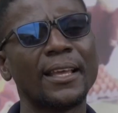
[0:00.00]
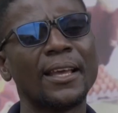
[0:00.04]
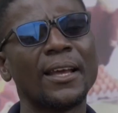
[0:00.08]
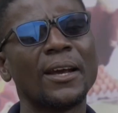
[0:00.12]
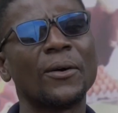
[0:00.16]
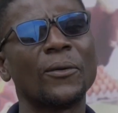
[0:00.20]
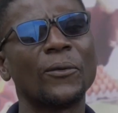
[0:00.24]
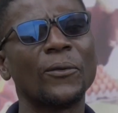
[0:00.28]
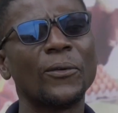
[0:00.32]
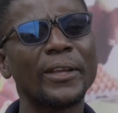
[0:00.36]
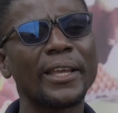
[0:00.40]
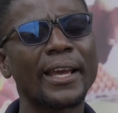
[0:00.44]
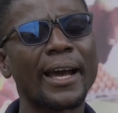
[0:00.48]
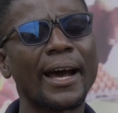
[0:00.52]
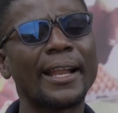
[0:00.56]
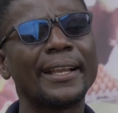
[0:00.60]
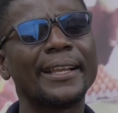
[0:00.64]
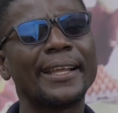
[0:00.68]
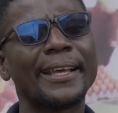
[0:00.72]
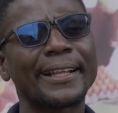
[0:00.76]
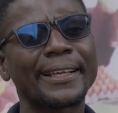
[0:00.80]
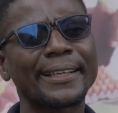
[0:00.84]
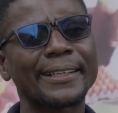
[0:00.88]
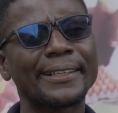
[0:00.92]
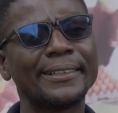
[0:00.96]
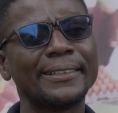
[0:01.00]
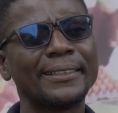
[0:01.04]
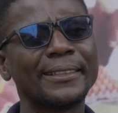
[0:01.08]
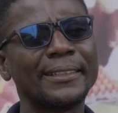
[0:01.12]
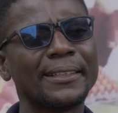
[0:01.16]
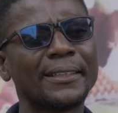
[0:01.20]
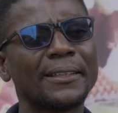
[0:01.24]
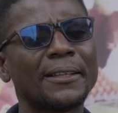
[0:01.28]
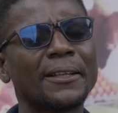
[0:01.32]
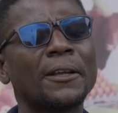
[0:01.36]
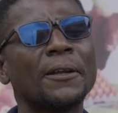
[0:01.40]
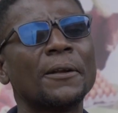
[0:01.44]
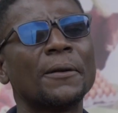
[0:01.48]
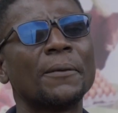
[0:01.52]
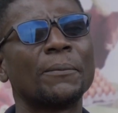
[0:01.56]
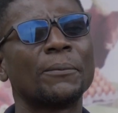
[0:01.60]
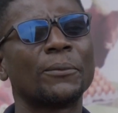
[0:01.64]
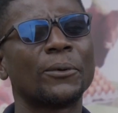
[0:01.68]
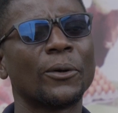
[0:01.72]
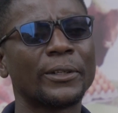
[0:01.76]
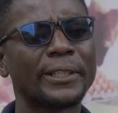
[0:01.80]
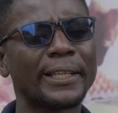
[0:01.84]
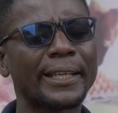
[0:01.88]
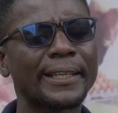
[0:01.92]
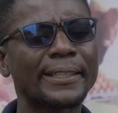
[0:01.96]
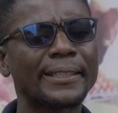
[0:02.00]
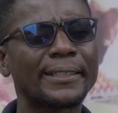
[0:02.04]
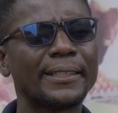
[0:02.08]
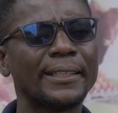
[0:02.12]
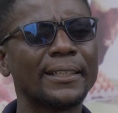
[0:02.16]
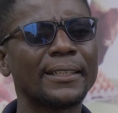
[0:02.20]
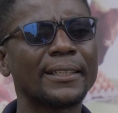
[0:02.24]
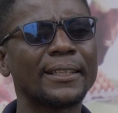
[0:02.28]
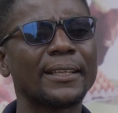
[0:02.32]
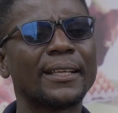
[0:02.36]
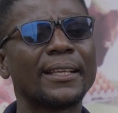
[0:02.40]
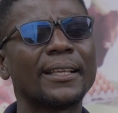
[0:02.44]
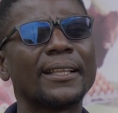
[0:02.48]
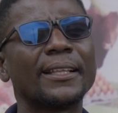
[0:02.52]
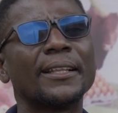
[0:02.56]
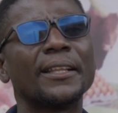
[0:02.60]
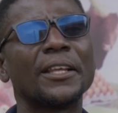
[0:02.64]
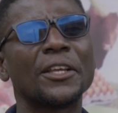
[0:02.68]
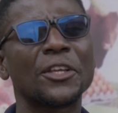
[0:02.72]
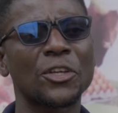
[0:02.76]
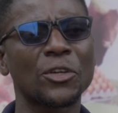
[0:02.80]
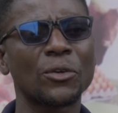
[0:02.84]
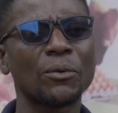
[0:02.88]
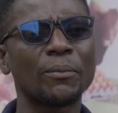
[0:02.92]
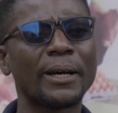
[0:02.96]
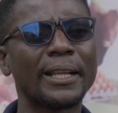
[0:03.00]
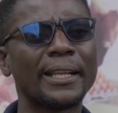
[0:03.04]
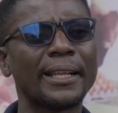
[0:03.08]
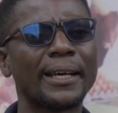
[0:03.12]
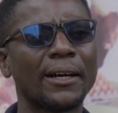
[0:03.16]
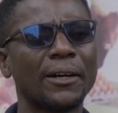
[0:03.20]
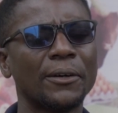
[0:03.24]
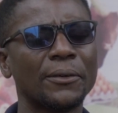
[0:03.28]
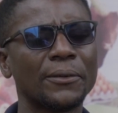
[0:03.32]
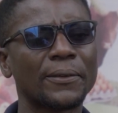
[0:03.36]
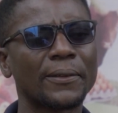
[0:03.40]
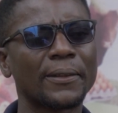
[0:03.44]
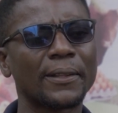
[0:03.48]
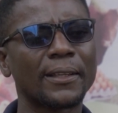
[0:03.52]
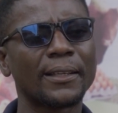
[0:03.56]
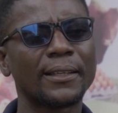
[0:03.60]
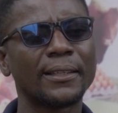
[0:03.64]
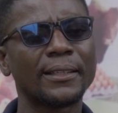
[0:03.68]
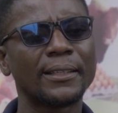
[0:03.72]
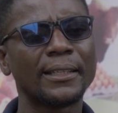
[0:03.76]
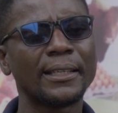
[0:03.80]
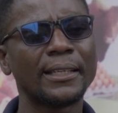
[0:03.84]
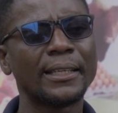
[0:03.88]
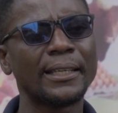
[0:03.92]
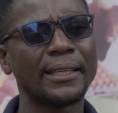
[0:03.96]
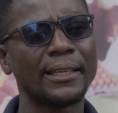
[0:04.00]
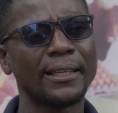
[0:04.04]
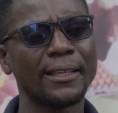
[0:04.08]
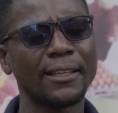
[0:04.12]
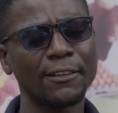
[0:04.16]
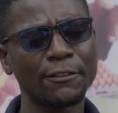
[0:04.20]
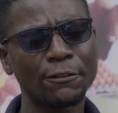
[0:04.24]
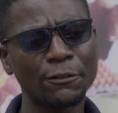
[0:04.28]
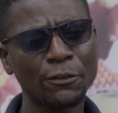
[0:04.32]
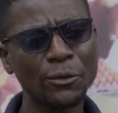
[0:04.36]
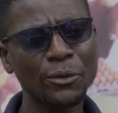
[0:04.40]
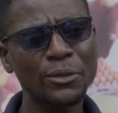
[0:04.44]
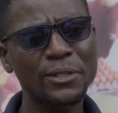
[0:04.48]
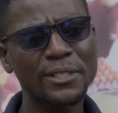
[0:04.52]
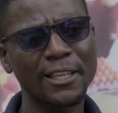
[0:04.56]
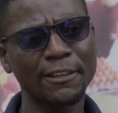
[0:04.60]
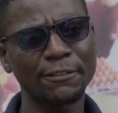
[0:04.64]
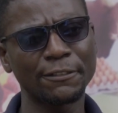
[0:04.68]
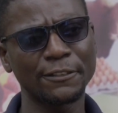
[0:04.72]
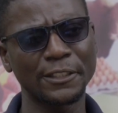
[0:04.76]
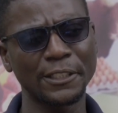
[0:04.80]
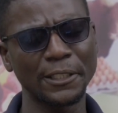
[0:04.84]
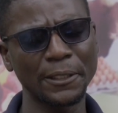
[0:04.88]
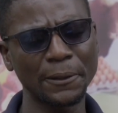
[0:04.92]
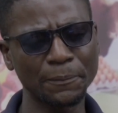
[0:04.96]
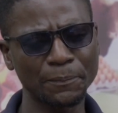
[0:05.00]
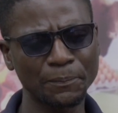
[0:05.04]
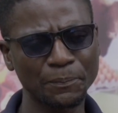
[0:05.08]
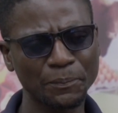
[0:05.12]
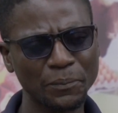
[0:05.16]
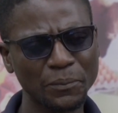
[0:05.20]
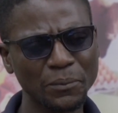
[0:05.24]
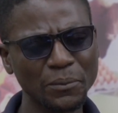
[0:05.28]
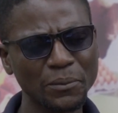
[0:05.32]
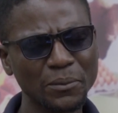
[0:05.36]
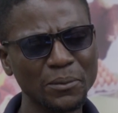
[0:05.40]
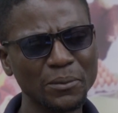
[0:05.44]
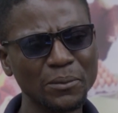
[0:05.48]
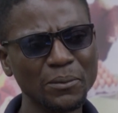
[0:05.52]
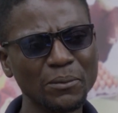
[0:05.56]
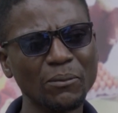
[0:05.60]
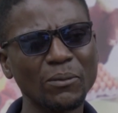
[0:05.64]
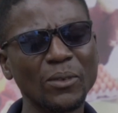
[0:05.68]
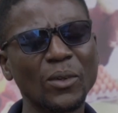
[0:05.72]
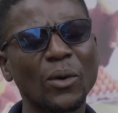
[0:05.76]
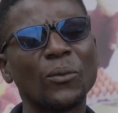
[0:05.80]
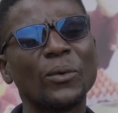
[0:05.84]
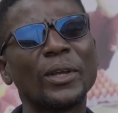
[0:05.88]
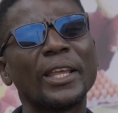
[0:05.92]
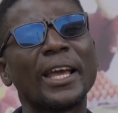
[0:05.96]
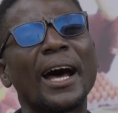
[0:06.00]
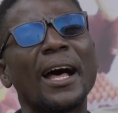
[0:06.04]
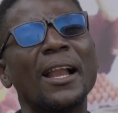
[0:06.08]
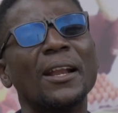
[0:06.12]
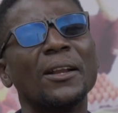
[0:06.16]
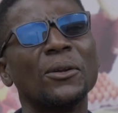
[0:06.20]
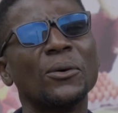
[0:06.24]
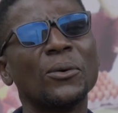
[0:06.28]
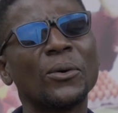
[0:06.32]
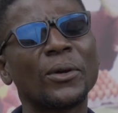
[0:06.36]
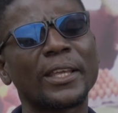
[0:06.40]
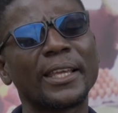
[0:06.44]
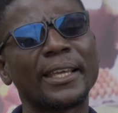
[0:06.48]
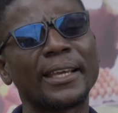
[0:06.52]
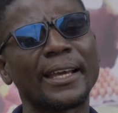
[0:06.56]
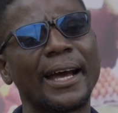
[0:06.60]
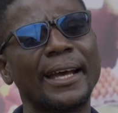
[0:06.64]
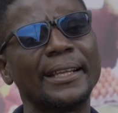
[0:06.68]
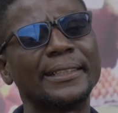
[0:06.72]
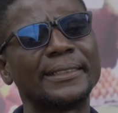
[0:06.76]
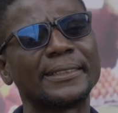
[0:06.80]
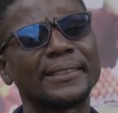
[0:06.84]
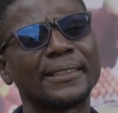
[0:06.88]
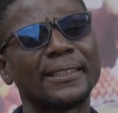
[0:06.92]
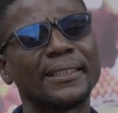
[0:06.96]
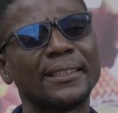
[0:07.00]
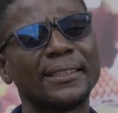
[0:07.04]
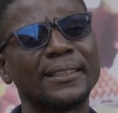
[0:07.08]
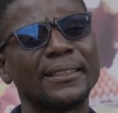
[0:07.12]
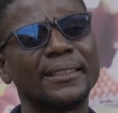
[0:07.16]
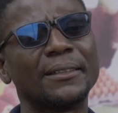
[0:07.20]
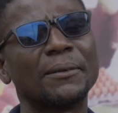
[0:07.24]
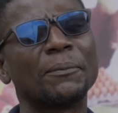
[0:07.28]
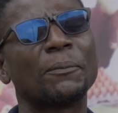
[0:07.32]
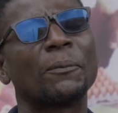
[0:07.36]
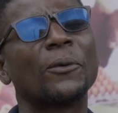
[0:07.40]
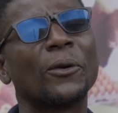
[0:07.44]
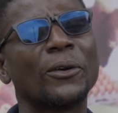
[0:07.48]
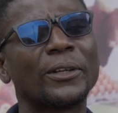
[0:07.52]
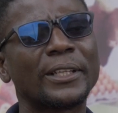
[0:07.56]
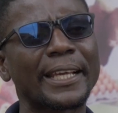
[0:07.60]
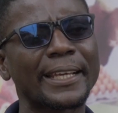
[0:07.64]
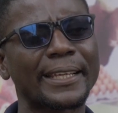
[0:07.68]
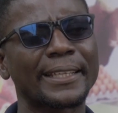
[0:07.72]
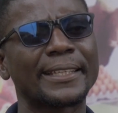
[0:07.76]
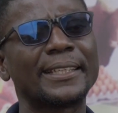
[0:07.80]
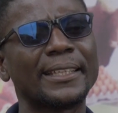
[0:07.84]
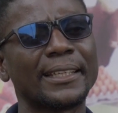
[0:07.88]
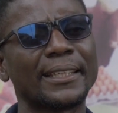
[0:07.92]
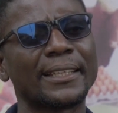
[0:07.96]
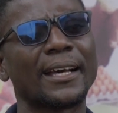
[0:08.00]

we are directly protecting the human health. In food safety, we are looking at protecting